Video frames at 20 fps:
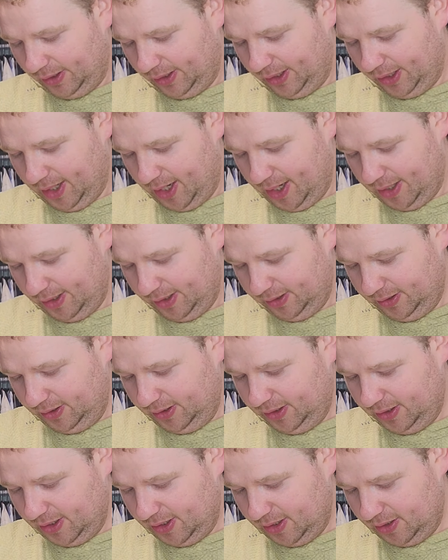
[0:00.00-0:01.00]
And it
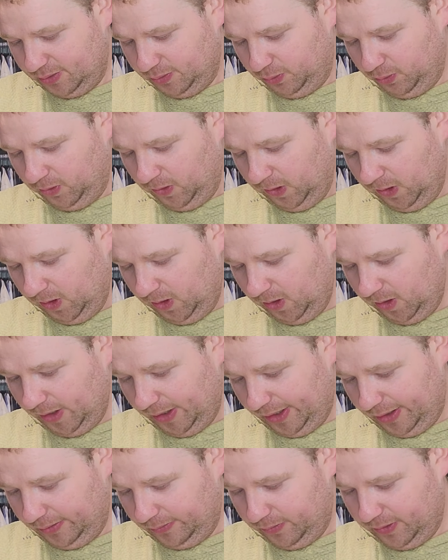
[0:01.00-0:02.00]
is
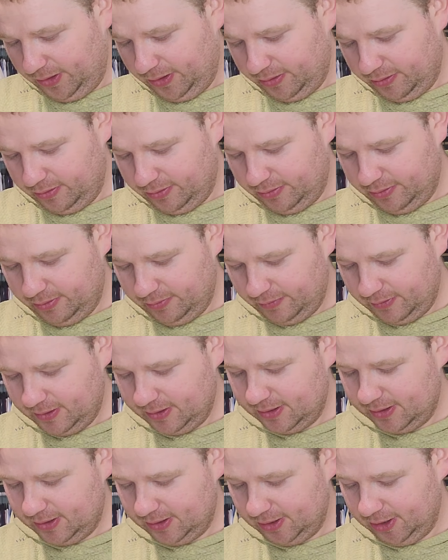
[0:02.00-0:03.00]
wool with
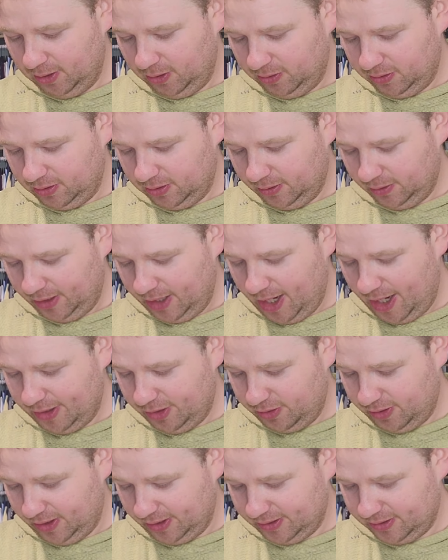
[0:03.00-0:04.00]
silk
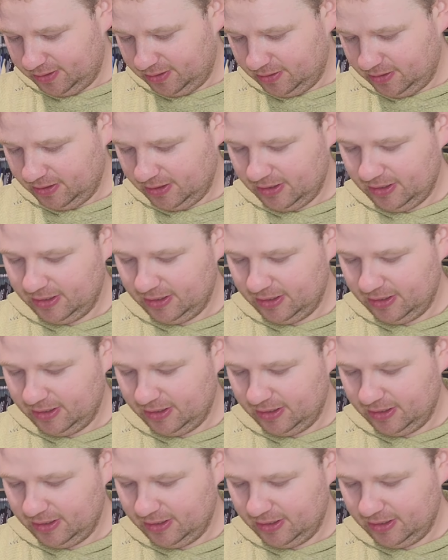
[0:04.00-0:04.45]
contrast.